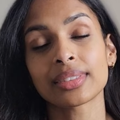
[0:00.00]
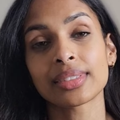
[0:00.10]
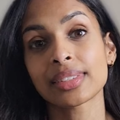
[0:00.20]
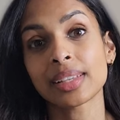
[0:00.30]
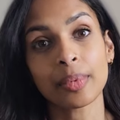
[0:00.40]

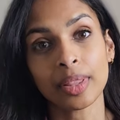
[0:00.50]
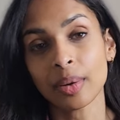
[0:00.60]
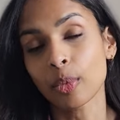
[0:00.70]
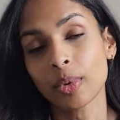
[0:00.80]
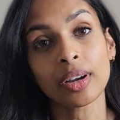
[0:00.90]
some of
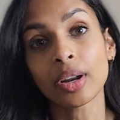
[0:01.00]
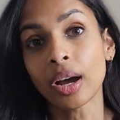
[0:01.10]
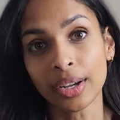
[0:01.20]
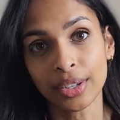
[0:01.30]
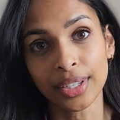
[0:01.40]
them were
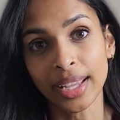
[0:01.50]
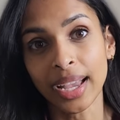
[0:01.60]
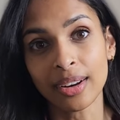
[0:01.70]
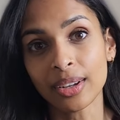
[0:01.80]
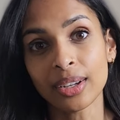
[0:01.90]
not good
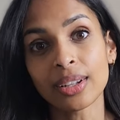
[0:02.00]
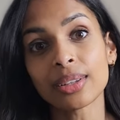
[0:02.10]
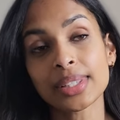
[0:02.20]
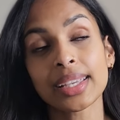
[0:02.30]
at all. It was